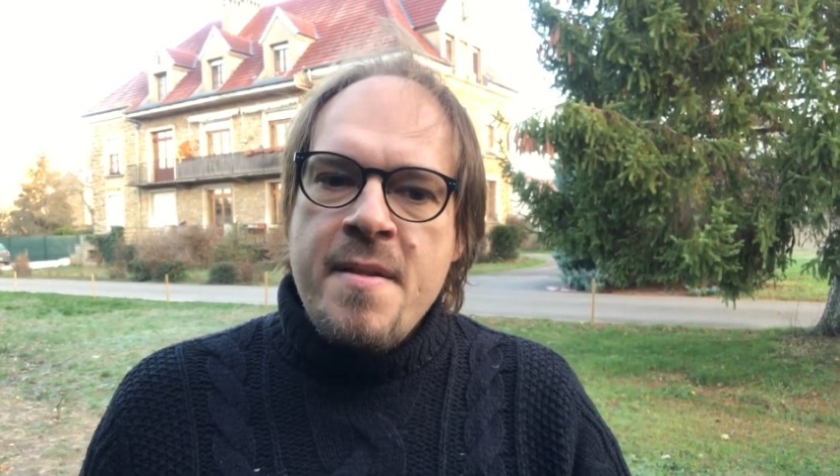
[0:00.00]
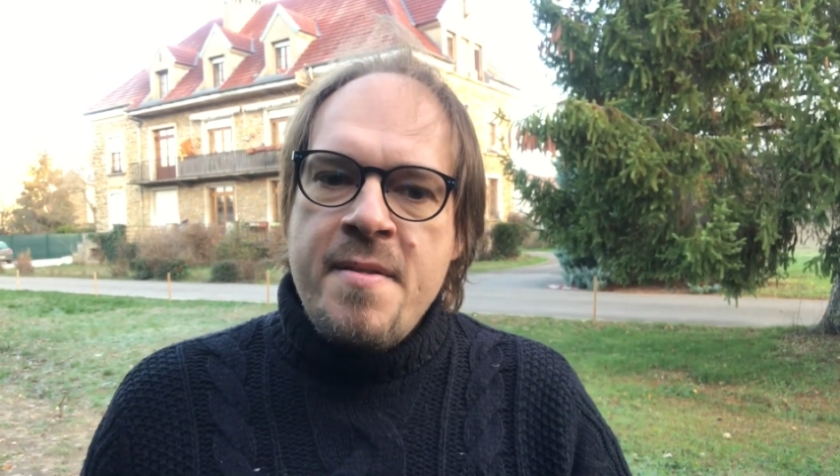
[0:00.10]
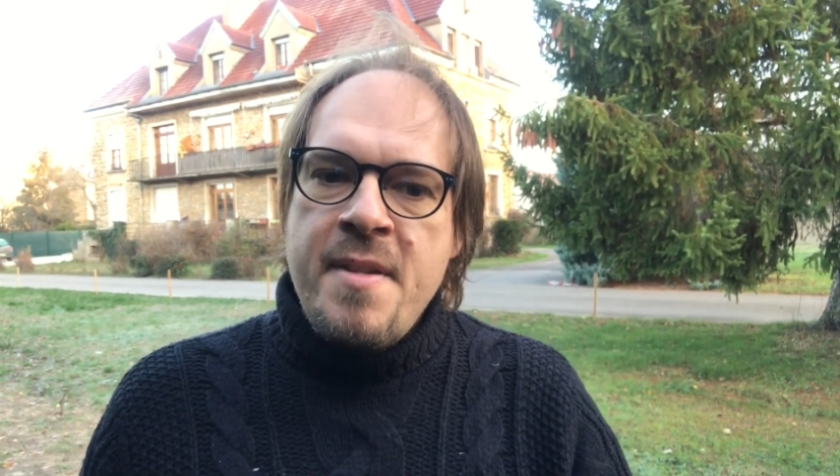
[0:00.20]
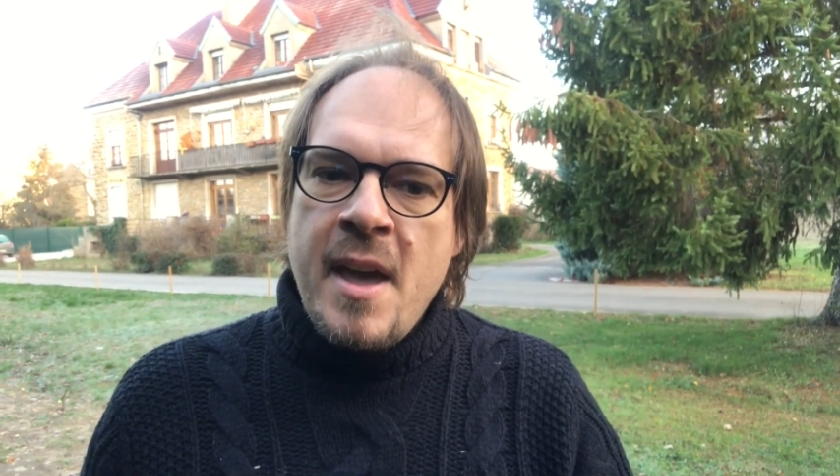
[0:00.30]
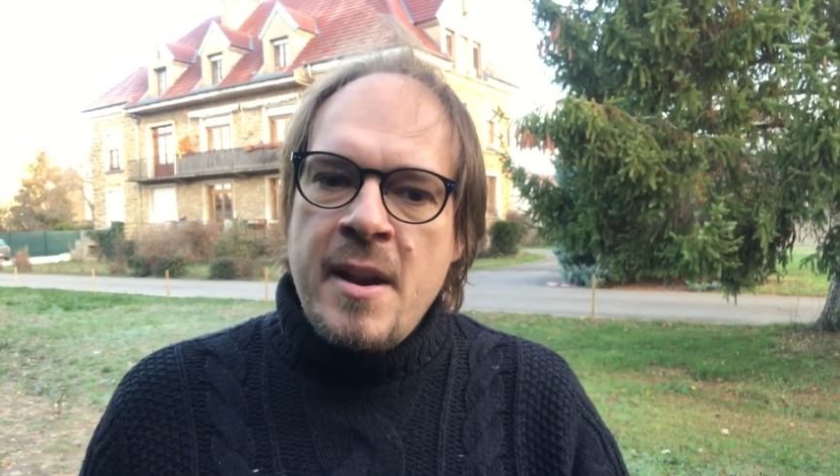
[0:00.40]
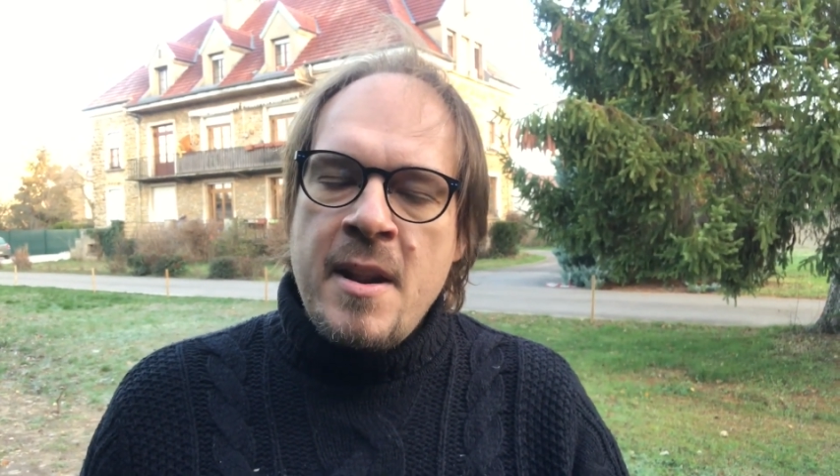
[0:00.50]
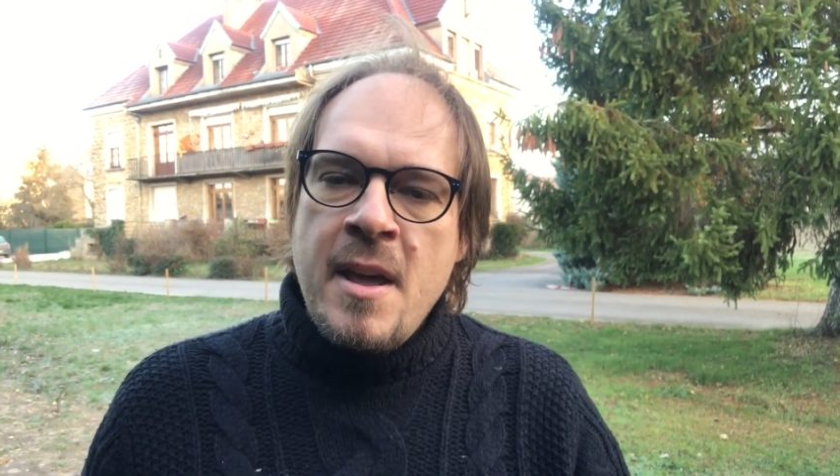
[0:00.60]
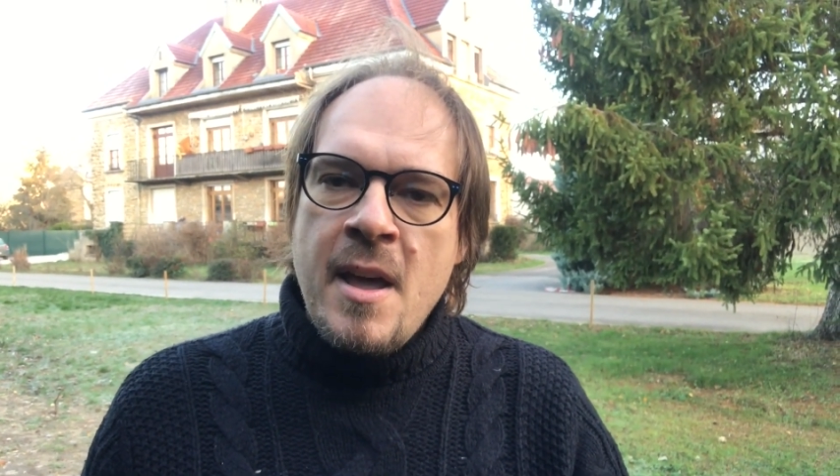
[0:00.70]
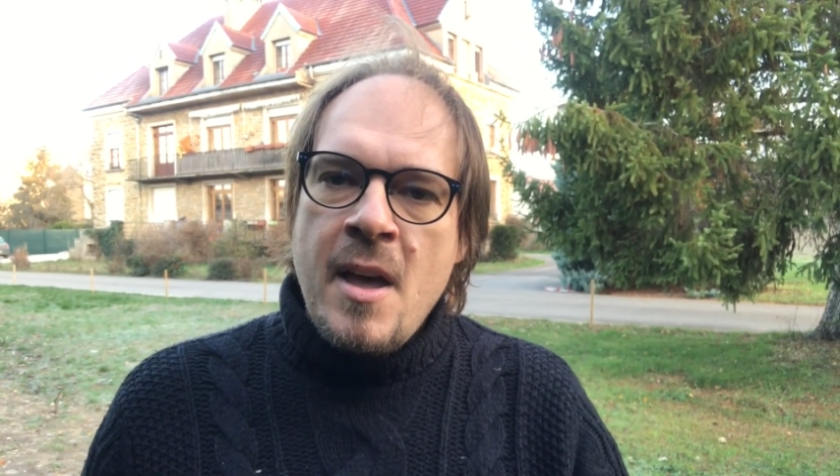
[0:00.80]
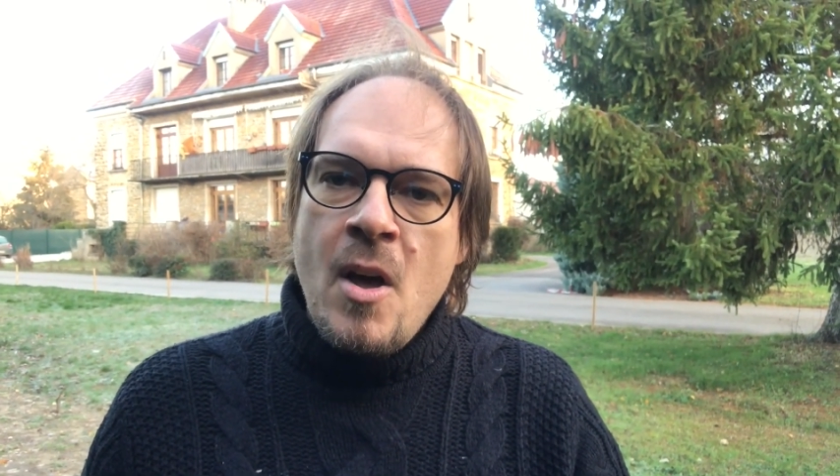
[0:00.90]
then
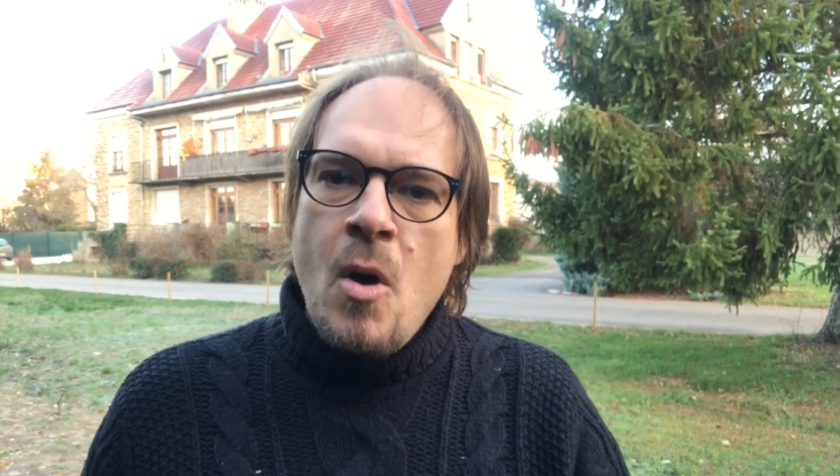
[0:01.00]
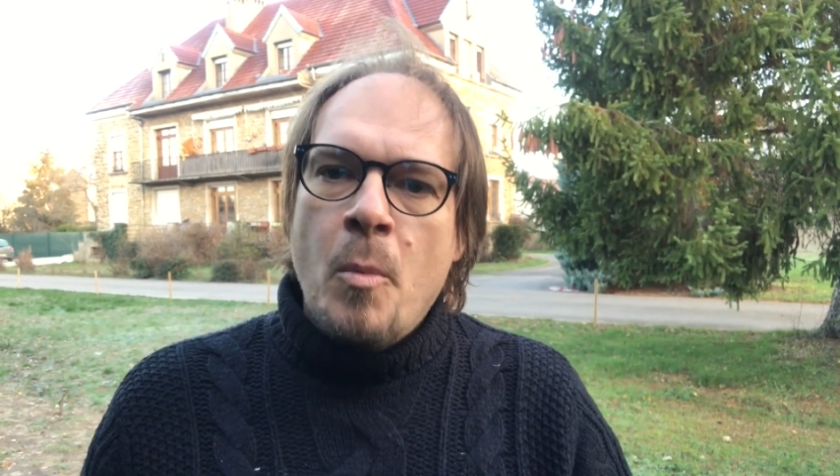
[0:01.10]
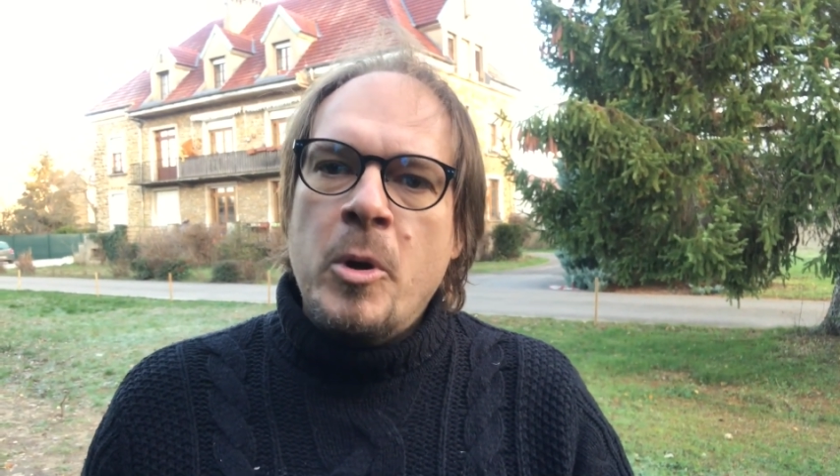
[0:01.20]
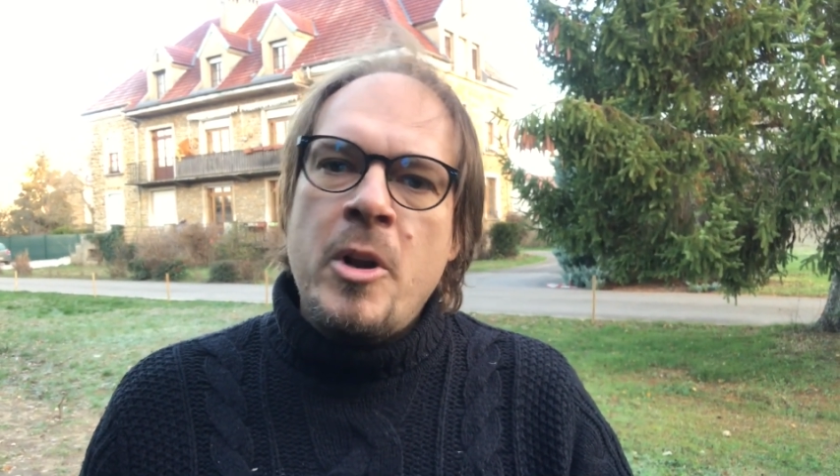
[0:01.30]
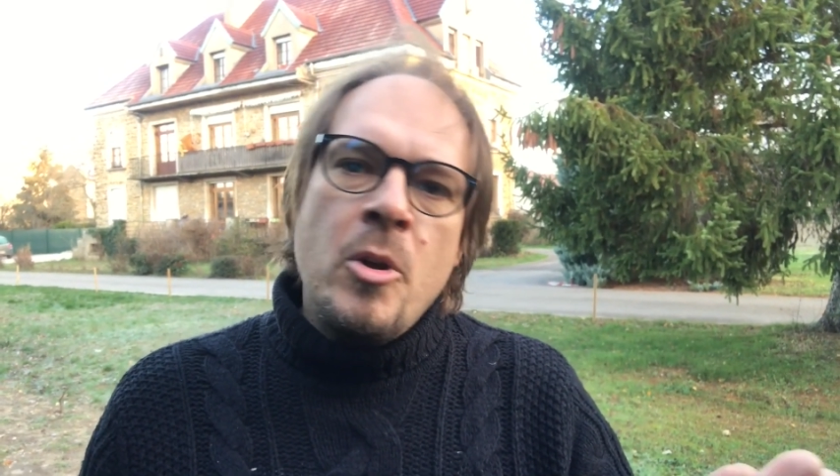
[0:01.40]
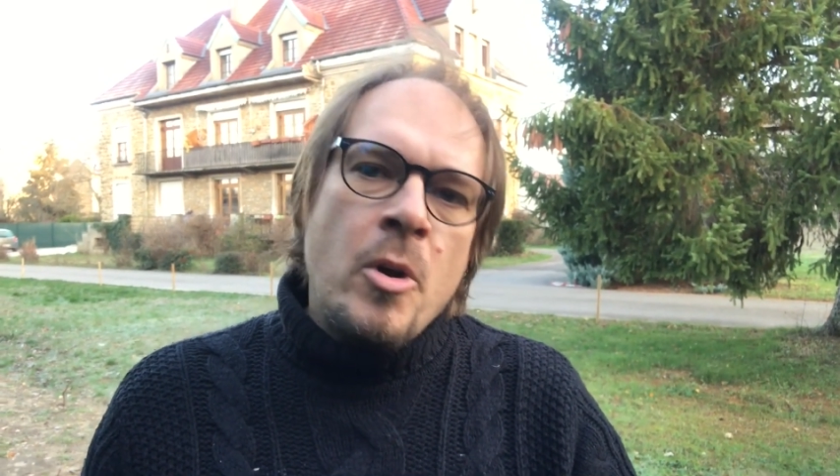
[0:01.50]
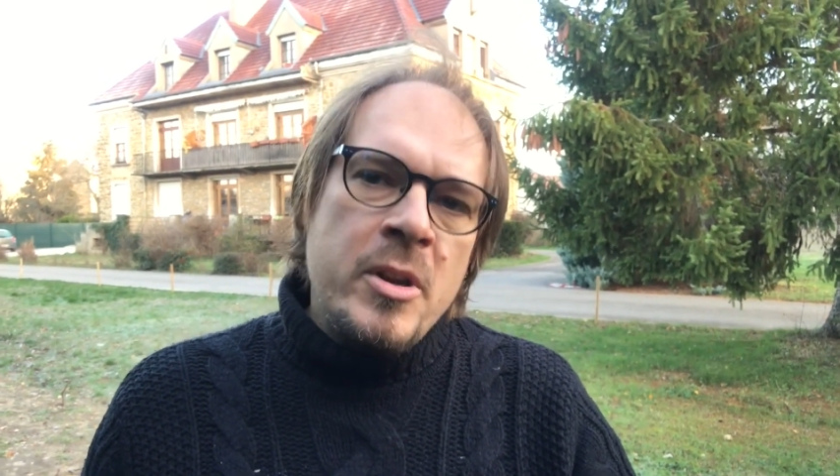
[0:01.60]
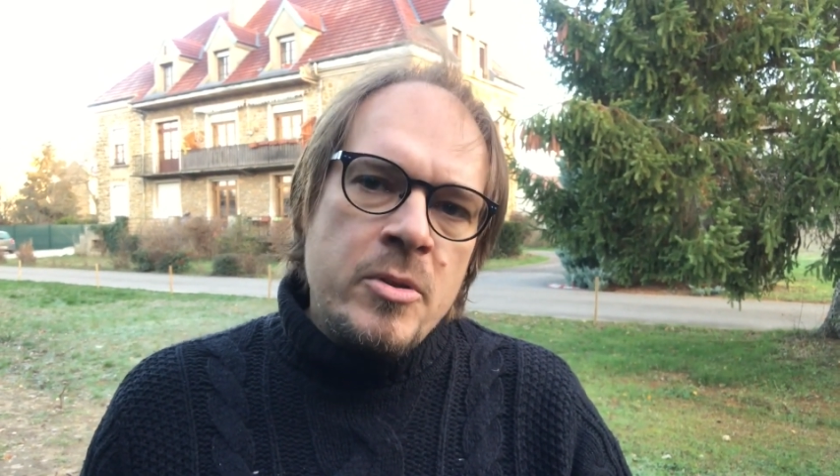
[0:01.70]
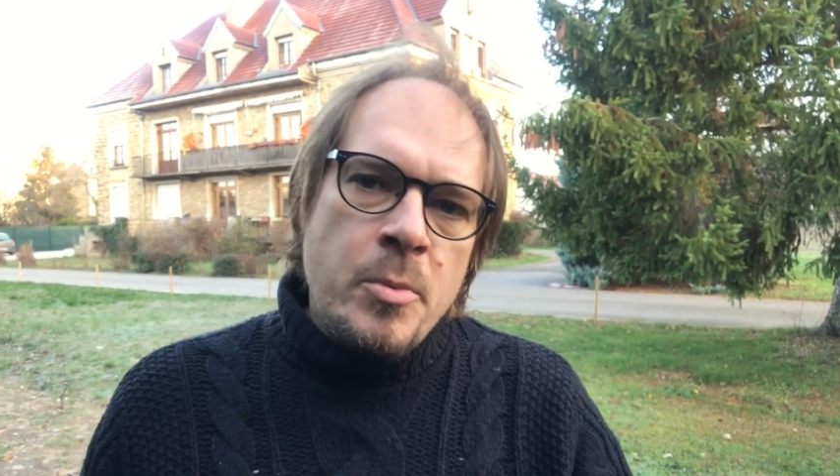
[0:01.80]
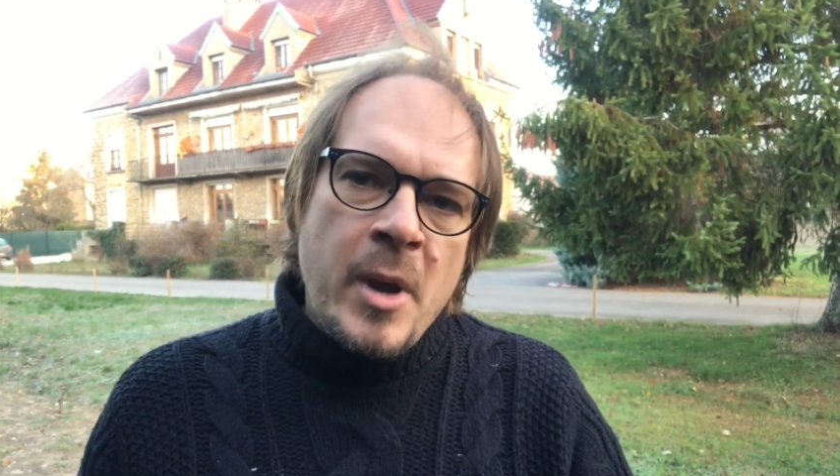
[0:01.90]
what are you
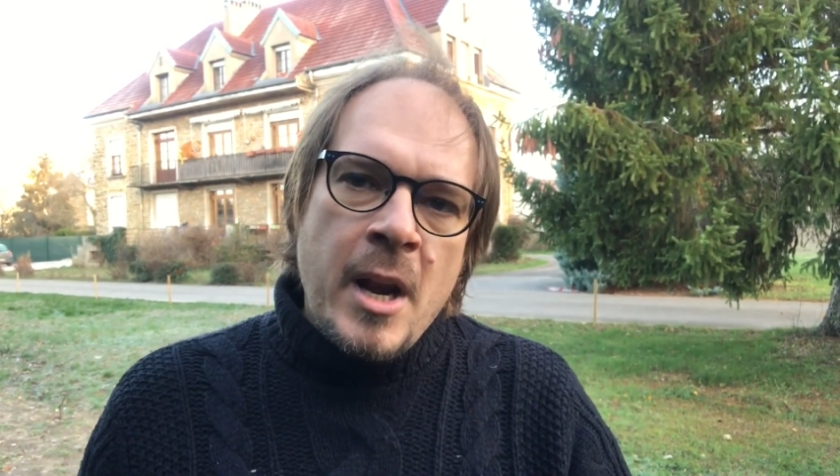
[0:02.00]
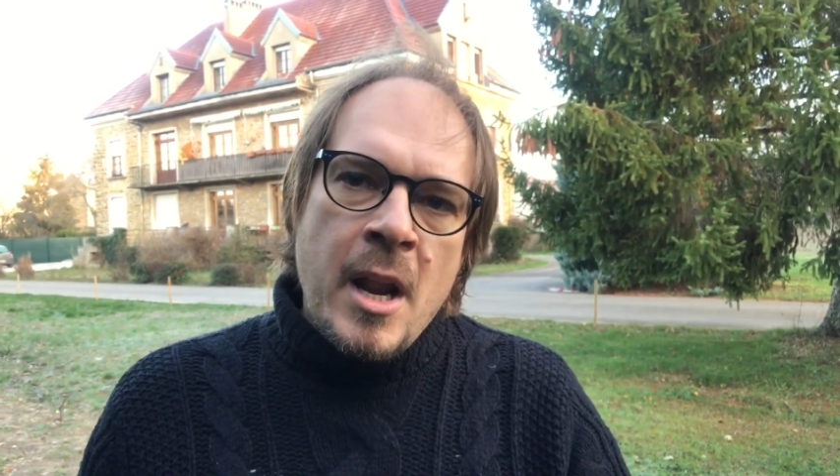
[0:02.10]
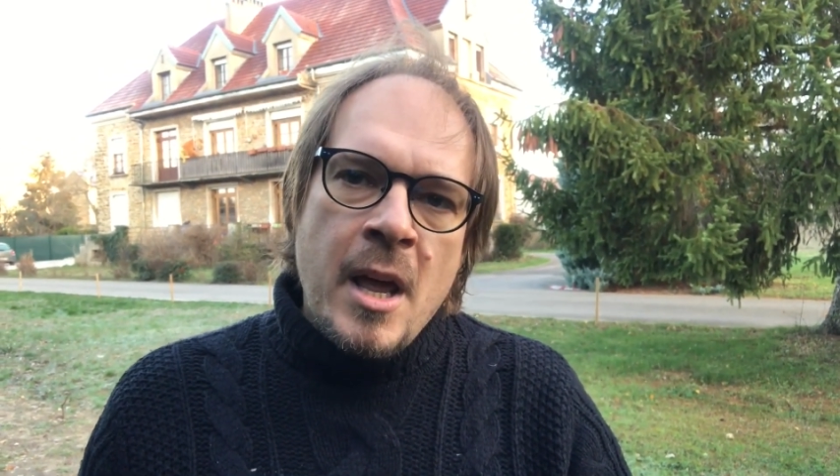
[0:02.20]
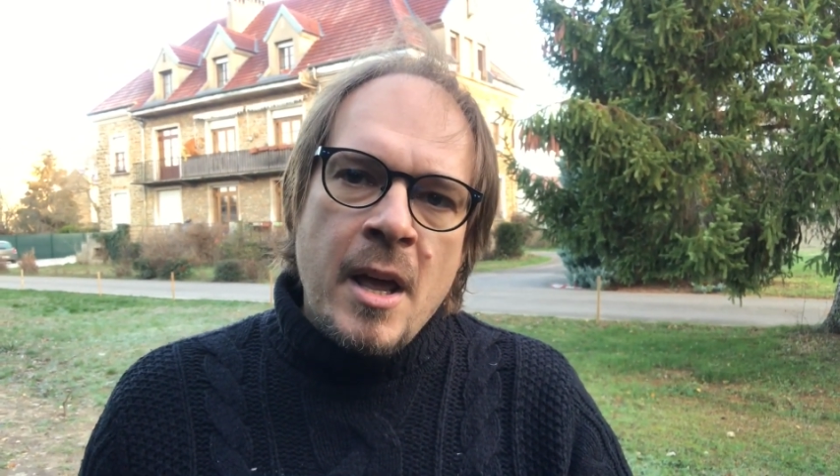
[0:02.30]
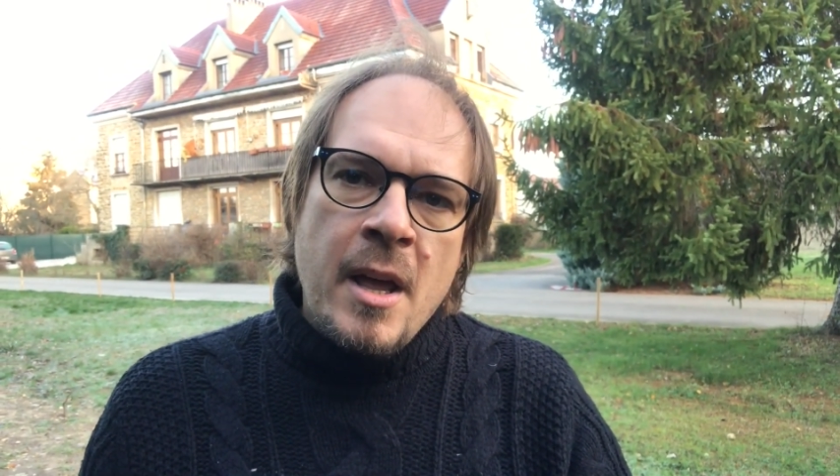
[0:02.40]
going to win?